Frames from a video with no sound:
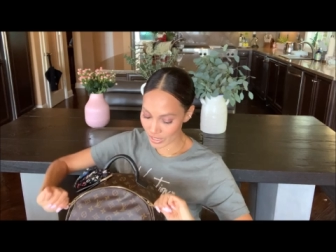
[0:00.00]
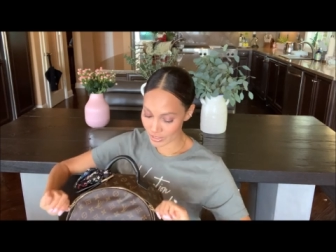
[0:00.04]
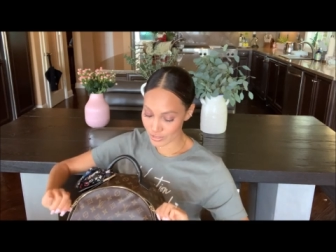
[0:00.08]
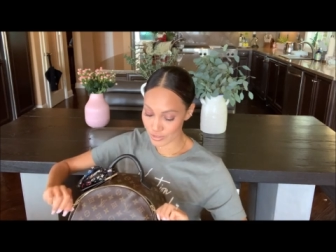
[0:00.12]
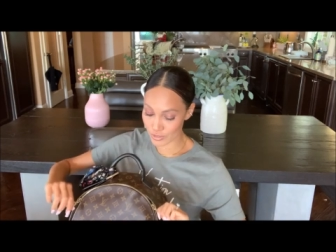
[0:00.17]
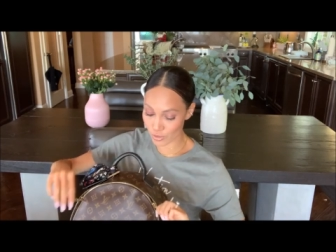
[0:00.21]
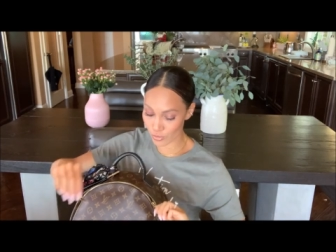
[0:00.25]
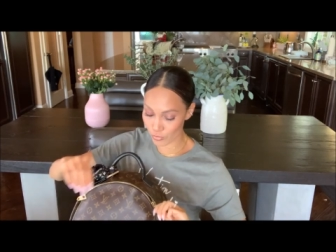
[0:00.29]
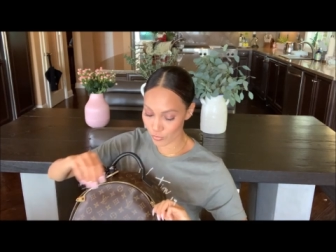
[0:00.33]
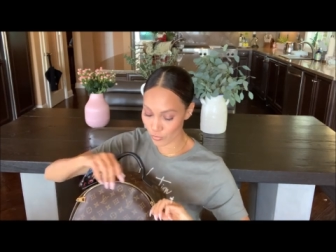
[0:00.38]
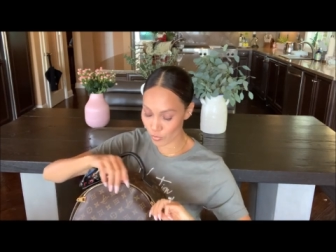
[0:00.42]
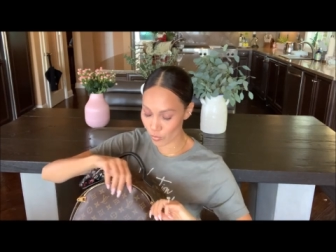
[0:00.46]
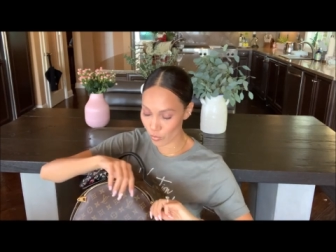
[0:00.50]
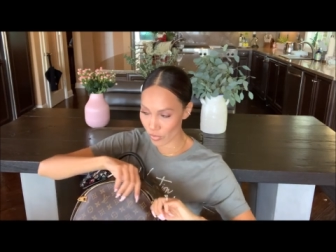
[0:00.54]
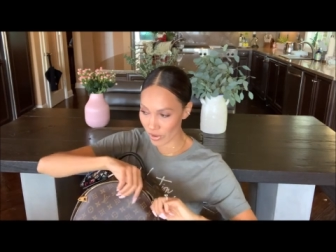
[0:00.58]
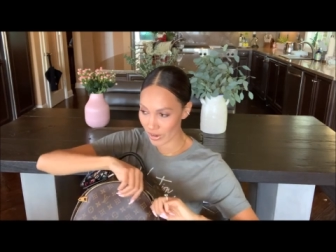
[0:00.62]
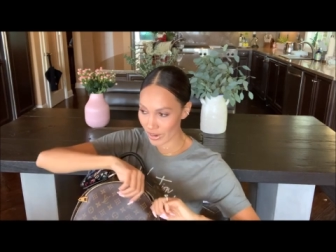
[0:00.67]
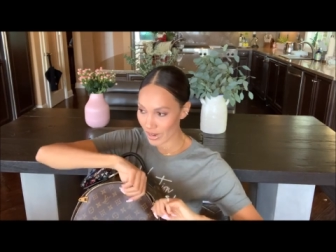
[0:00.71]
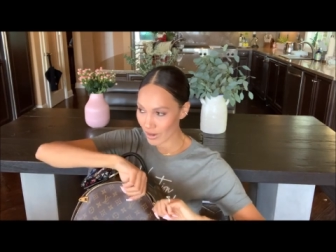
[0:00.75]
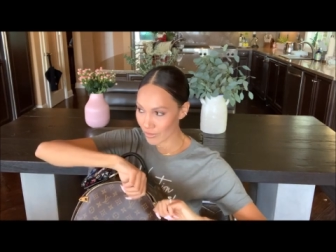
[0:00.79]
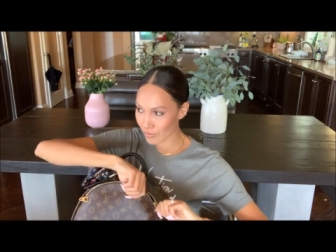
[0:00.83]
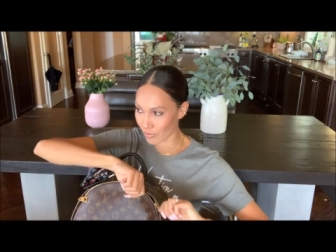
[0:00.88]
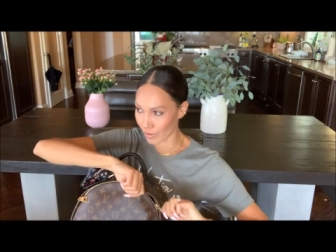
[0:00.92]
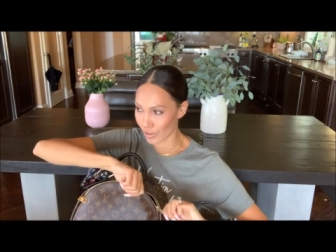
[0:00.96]
so from what
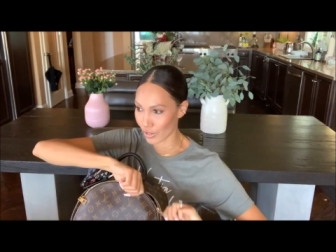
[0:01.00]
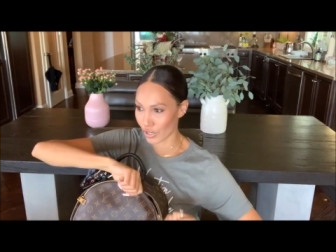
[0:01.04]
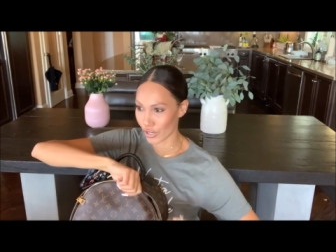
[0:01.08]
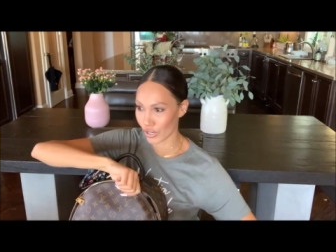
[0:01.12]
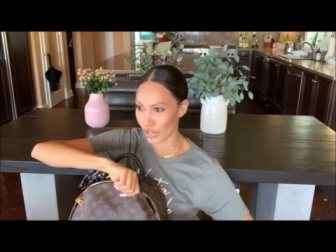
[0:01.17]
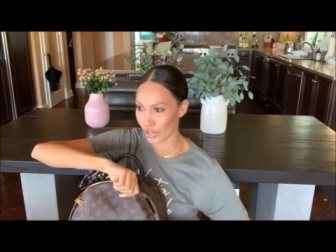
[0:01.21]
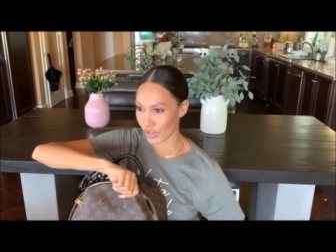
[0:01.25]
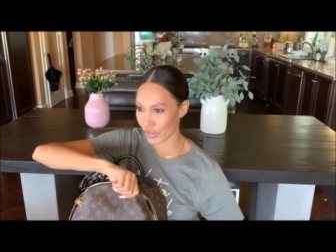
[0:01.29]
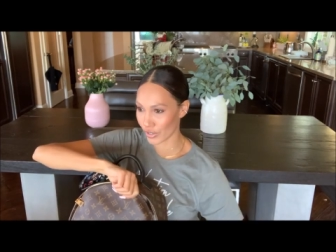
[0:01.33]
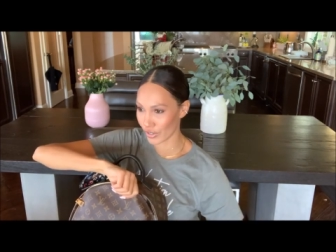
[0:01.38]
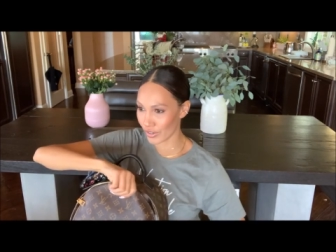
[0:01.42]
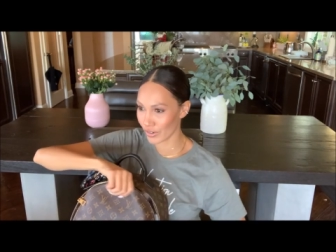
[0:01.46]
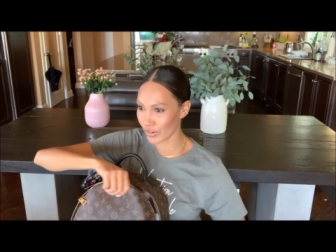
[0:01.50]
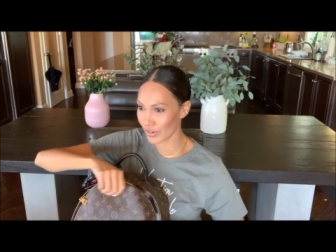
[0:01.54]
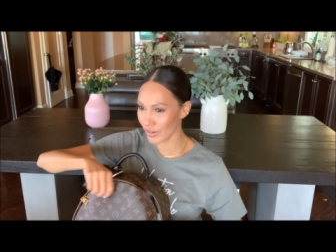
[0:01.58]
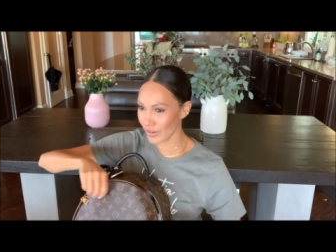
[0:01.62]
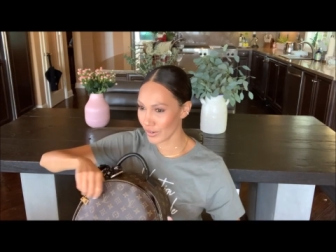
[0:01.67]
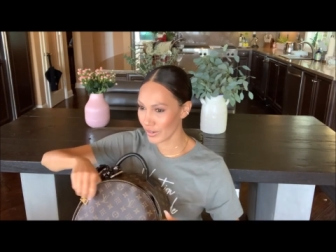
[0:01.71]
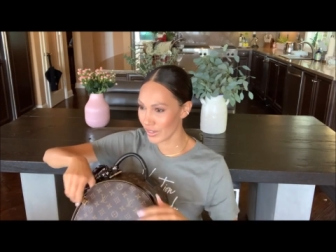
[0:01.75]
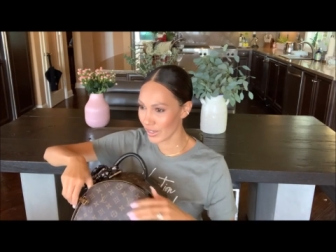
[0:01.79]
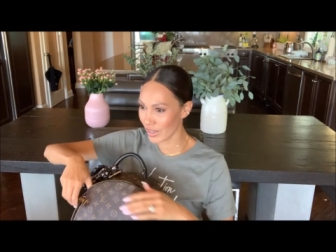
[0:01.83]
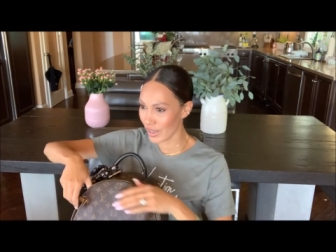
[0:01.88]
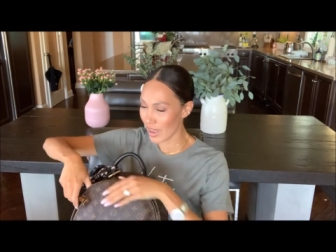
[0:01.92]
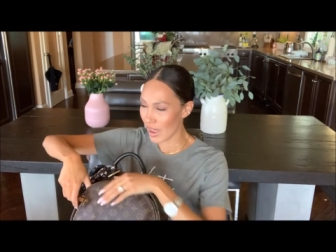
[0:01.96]
I've
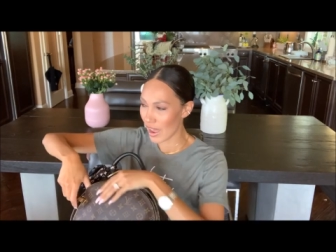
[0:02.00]
heard,